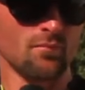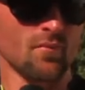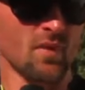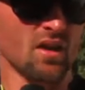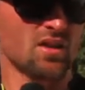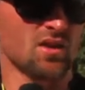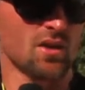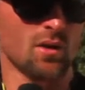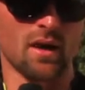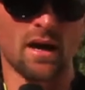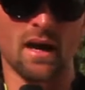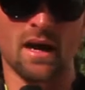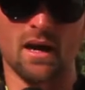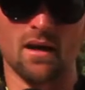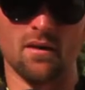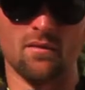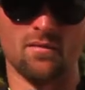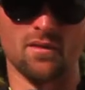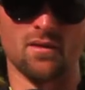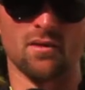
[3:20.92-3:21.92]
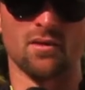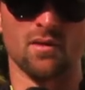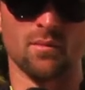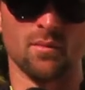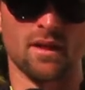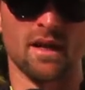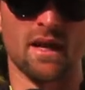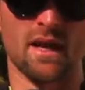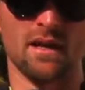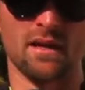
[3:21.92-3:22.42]
So I have, the
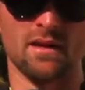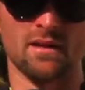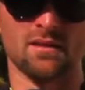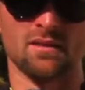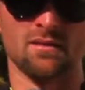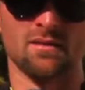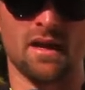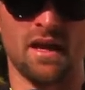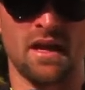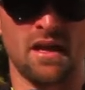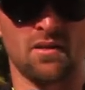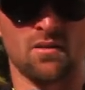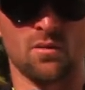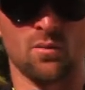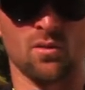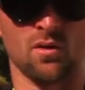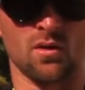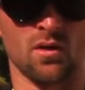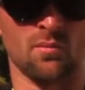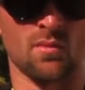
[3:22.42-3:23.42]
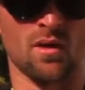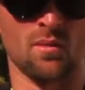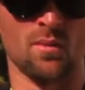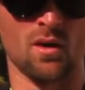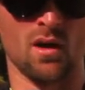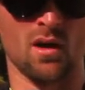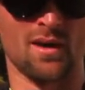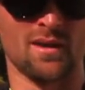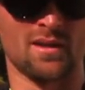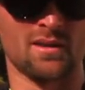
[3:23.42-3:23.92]
mechanics on hand to work on my
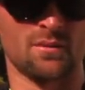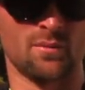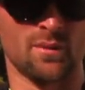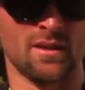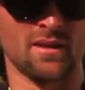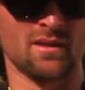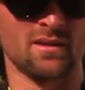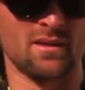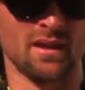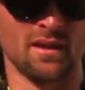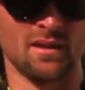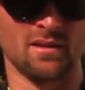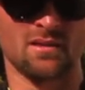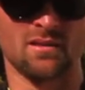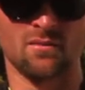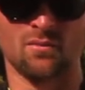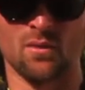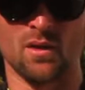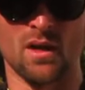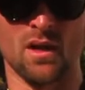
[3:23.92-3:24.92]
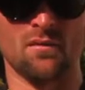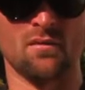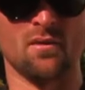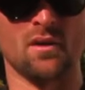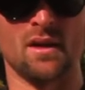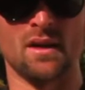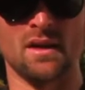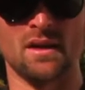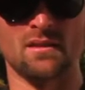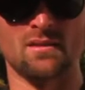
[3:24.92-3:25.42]
bikes. We can test whenever
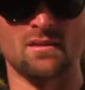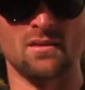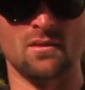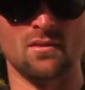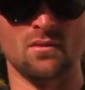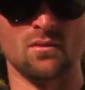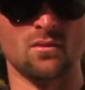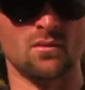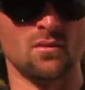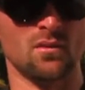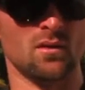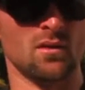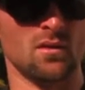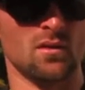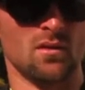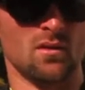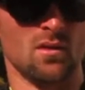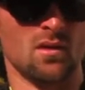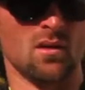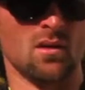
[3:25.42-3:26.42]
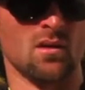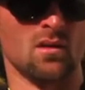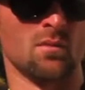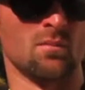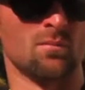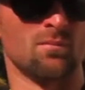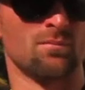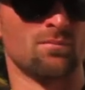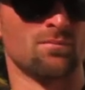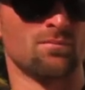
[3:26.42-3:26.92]
I need to.
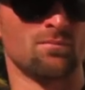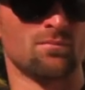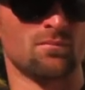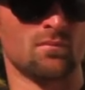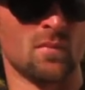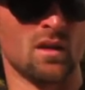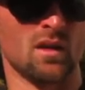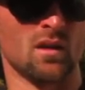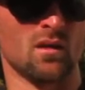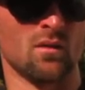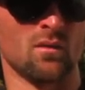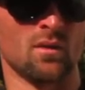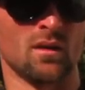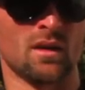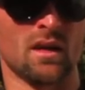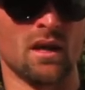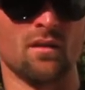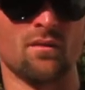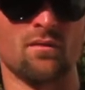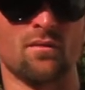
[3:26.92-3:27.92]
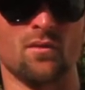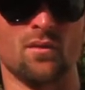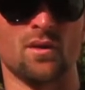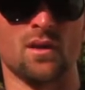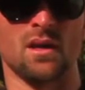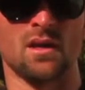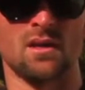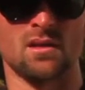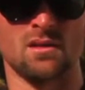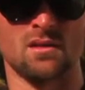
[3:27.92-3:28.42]
And
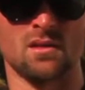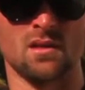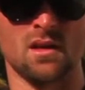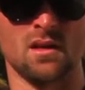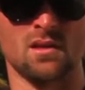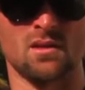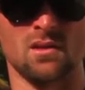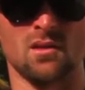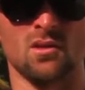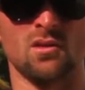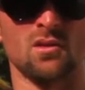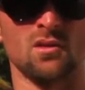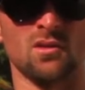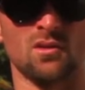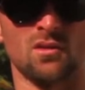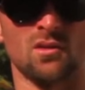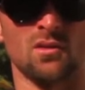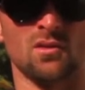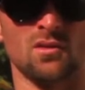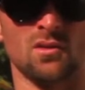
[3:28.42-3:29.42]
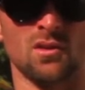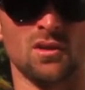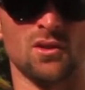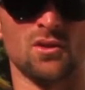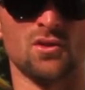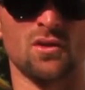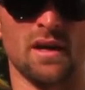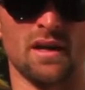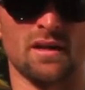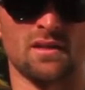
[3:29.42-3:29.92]
California has a lot of
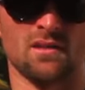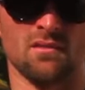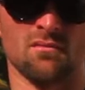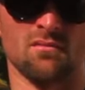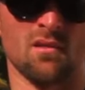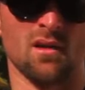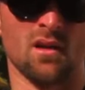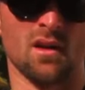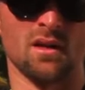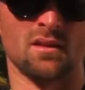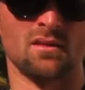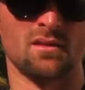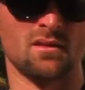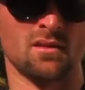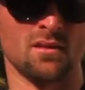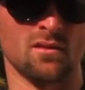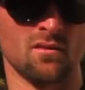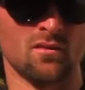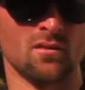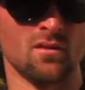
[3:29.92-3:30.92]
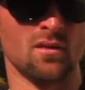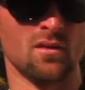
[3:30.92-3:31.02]
tracks to ride, so